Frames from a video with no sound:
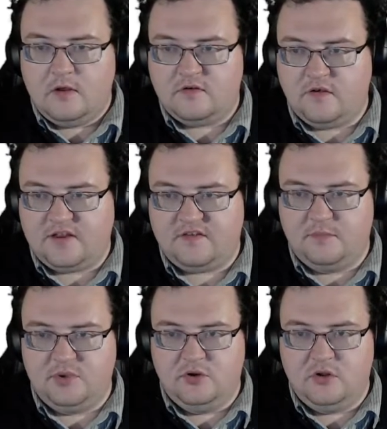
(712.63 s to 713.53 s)
So that's the
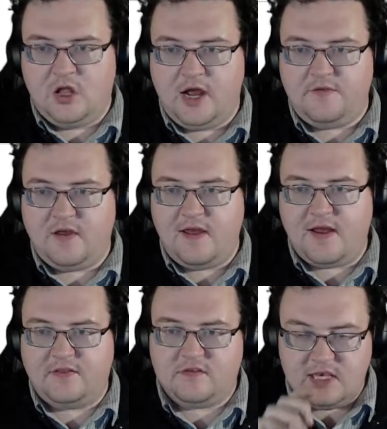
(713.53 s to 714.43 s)
blue line there.
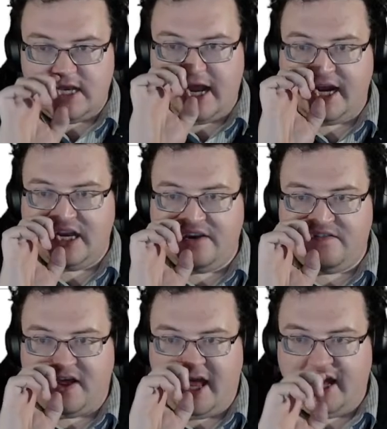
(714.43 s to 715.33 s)
That's
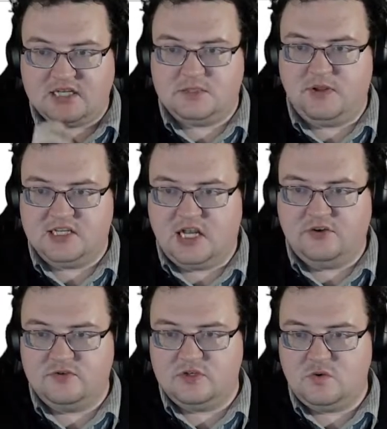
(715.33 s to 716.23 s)
negative x plus
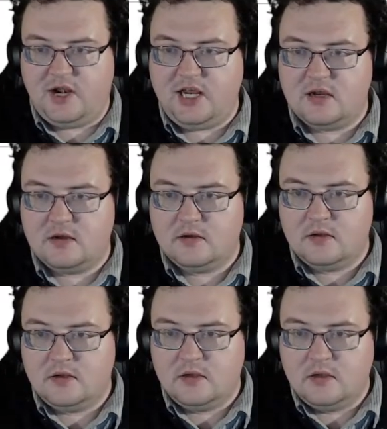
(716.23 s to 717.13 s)
120.
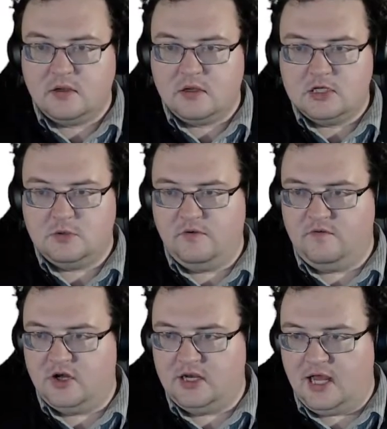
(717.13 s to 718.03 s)
So we've
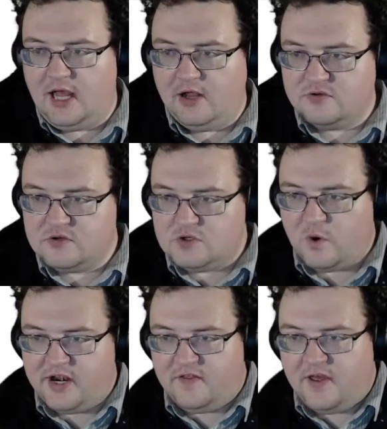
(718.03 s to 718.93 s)
got
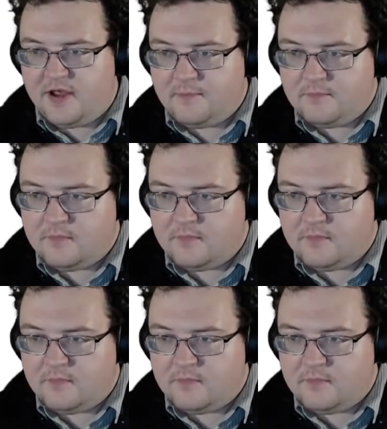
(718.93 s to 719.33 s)
120 there.